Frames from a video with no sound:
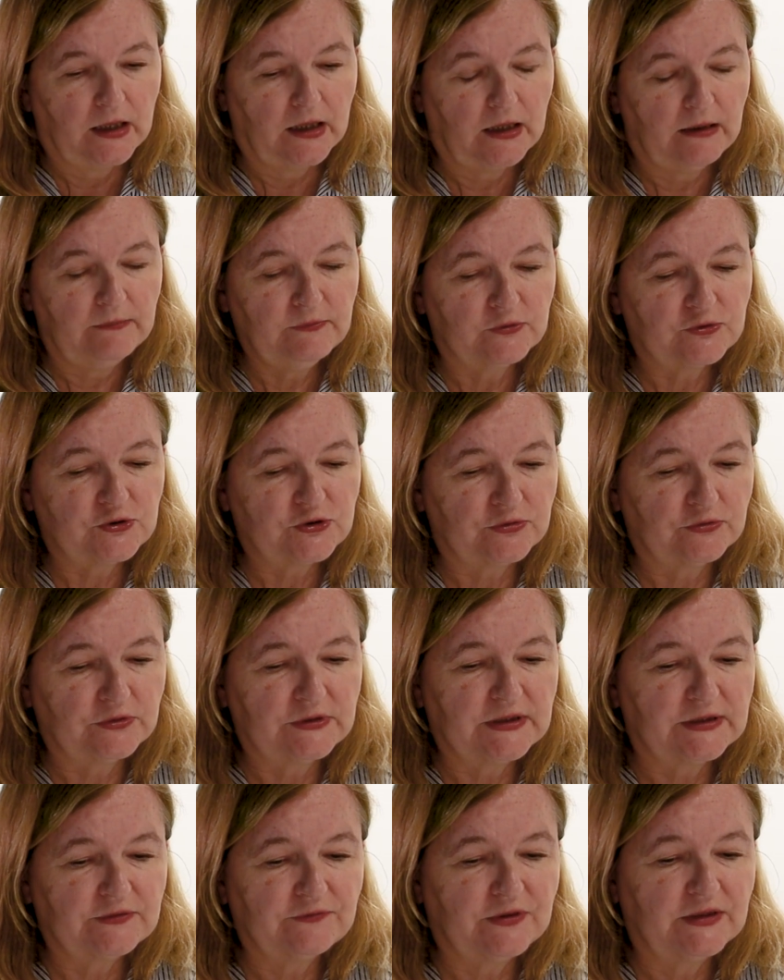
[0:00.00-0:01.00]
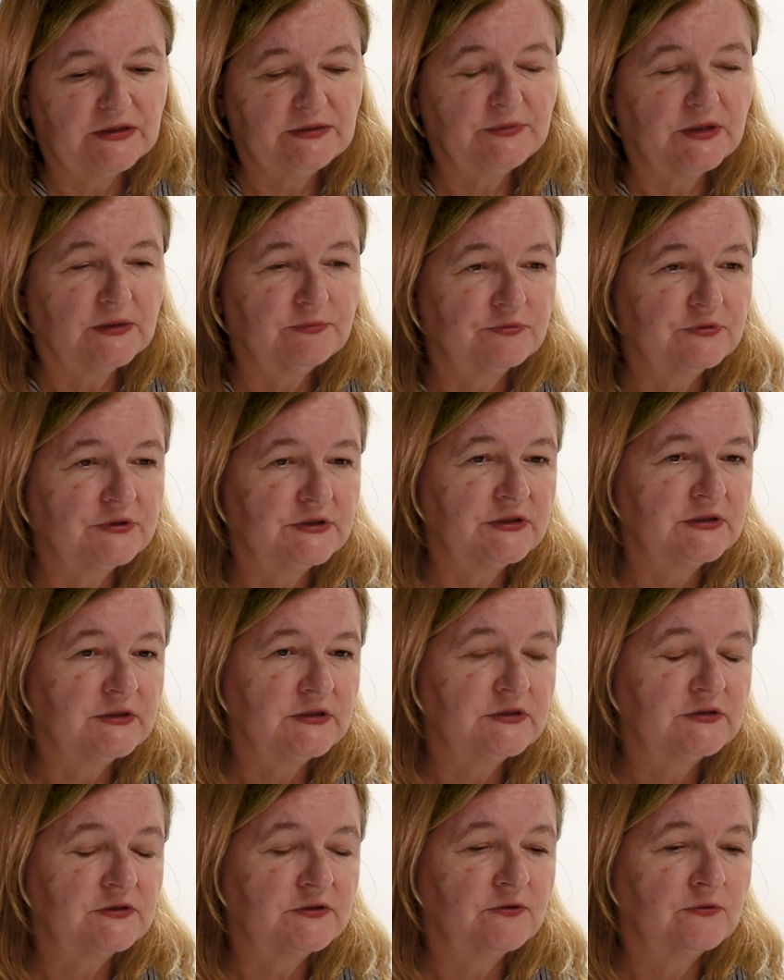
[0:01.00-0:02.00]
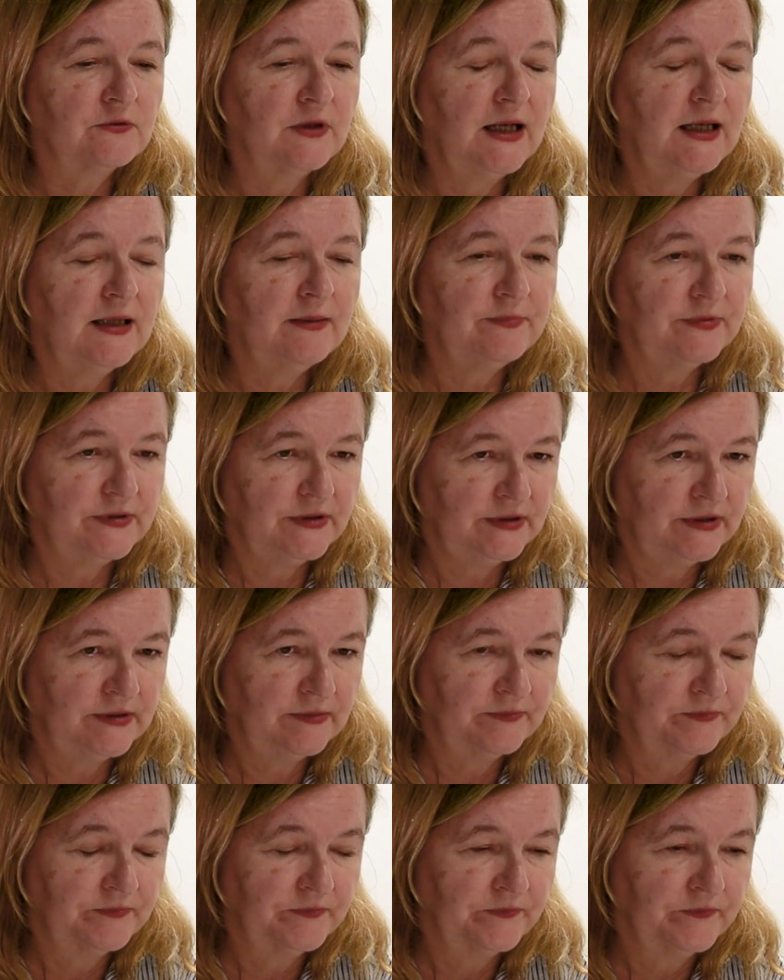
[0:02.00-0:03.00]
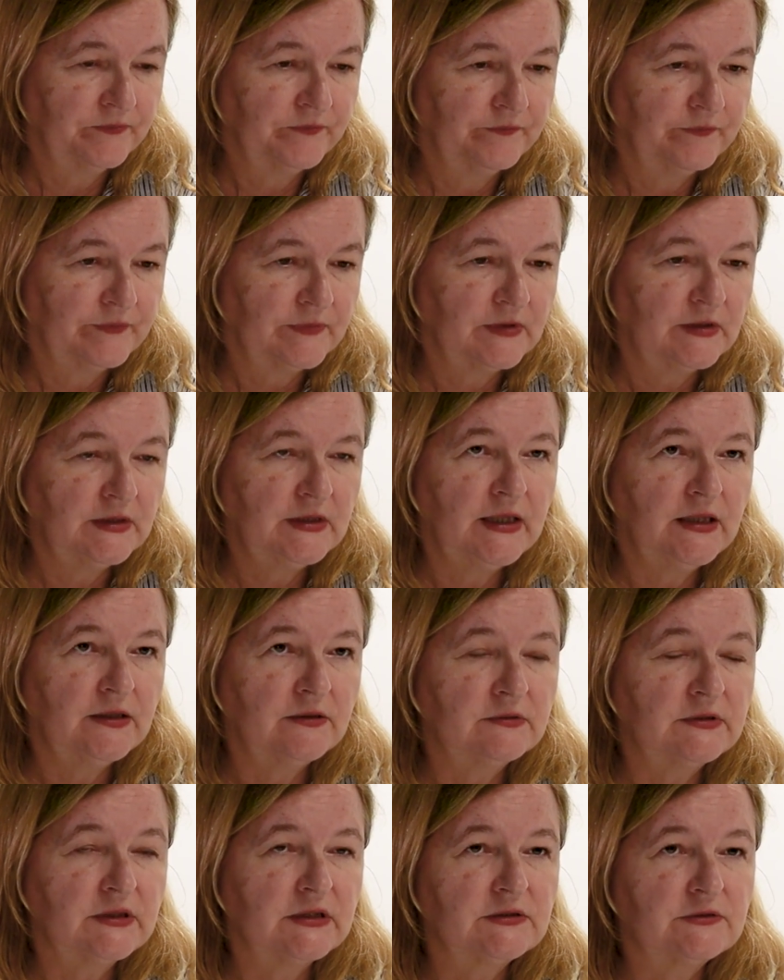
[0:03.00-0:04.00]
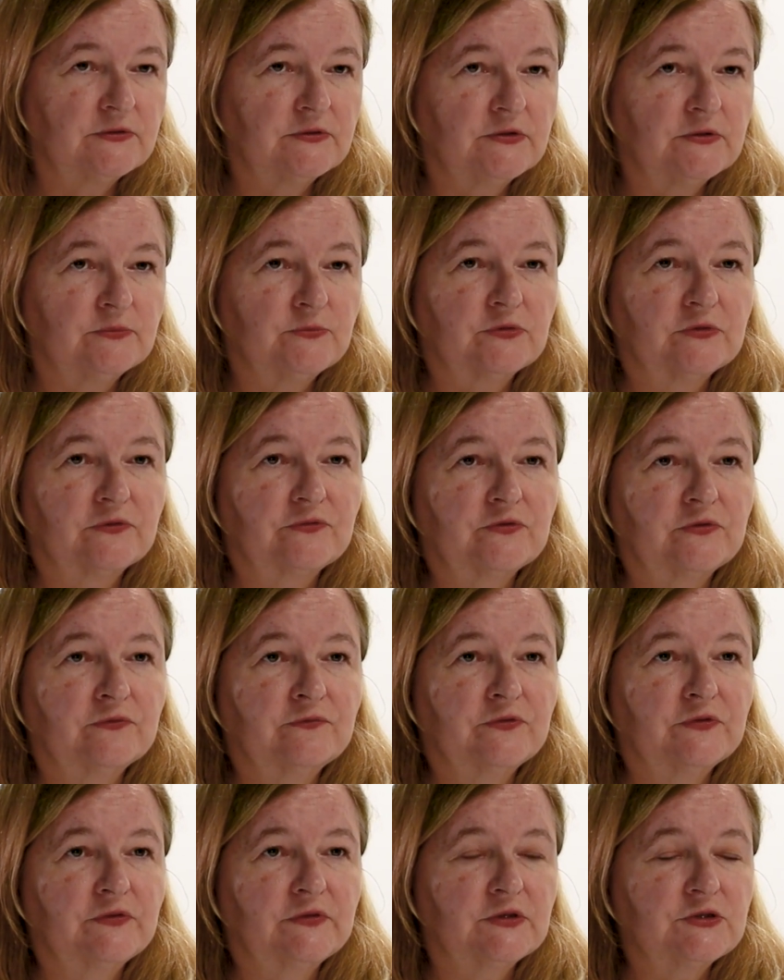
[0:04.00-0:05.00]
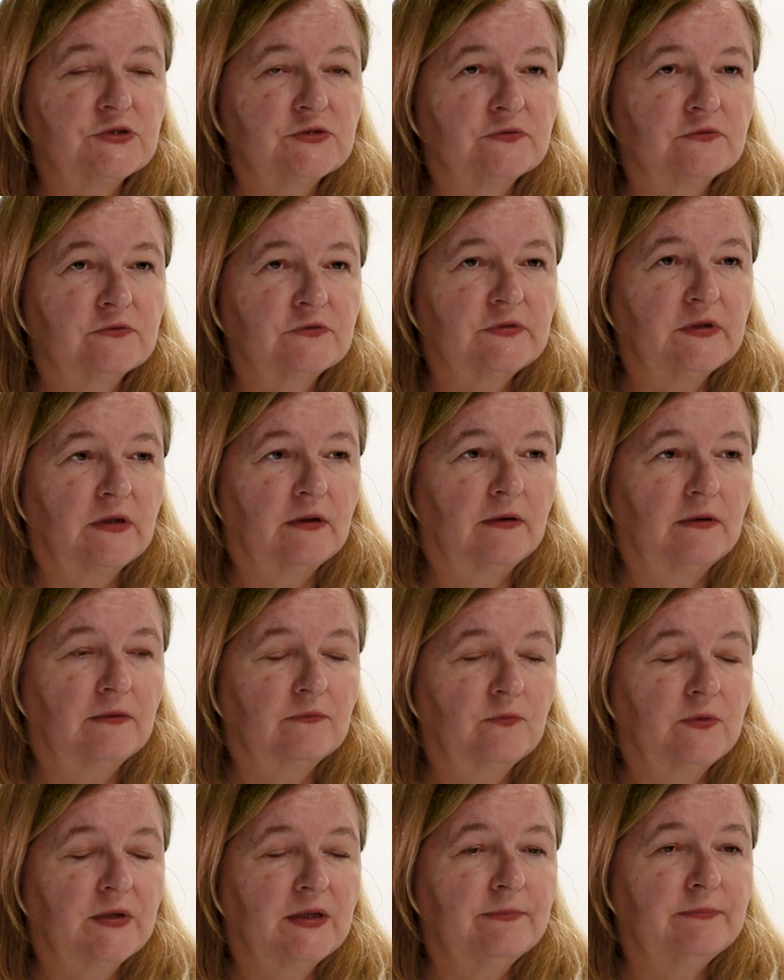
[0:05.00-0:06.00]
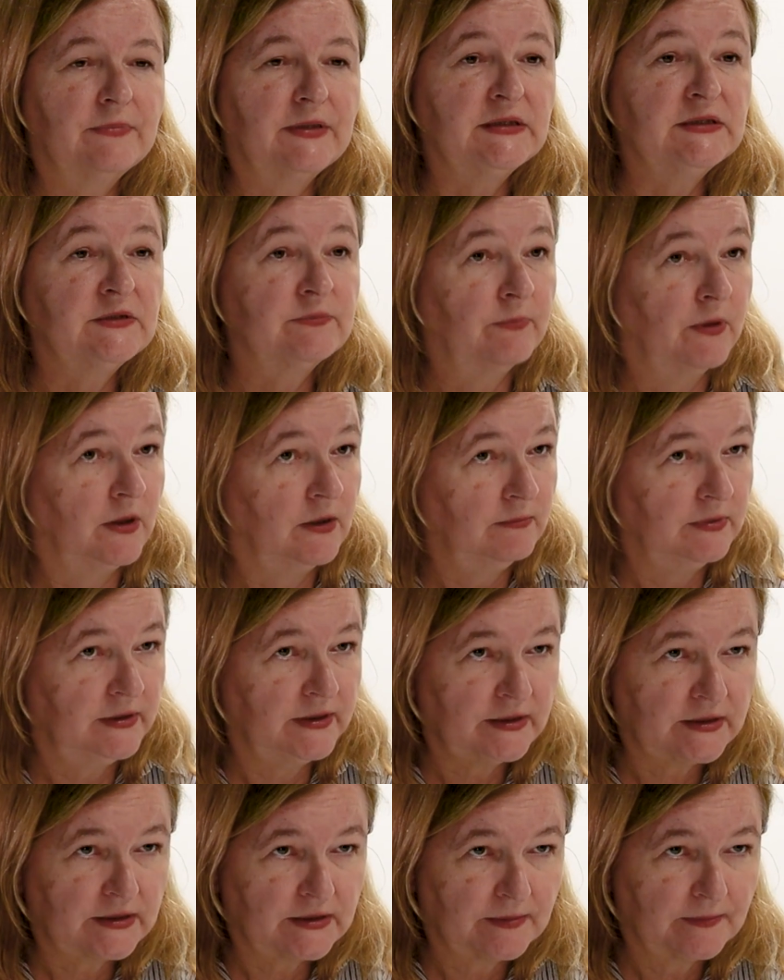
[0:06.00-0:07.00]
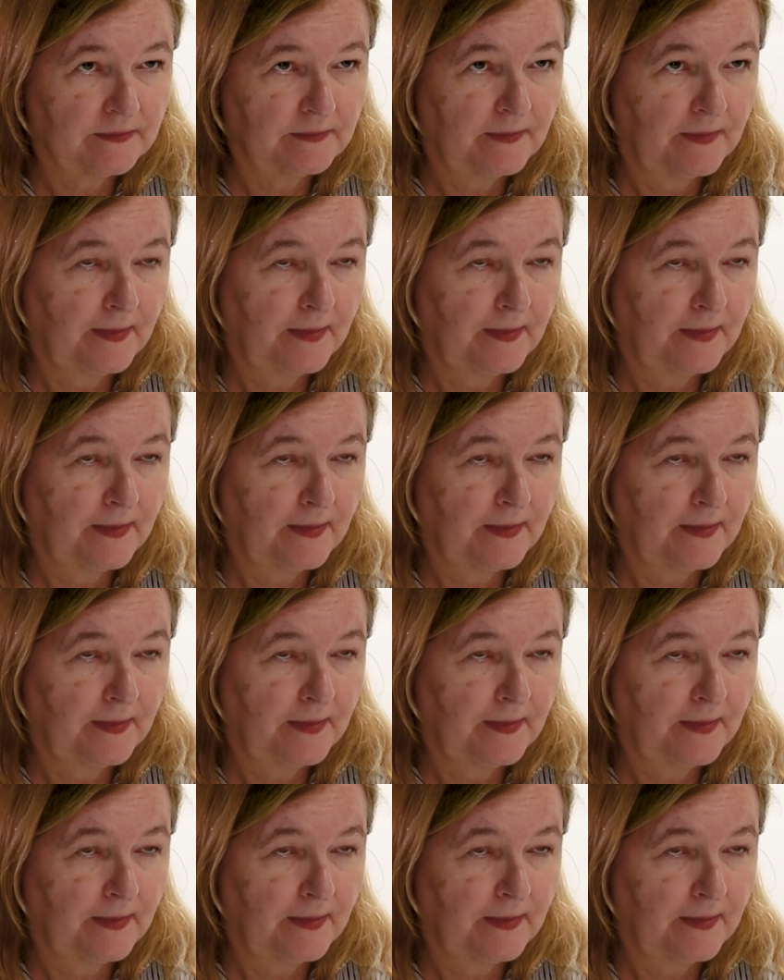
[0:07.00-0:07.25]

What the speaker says: I'm not sure that Vladimir Putin is so happy now that the number of conversations were made public,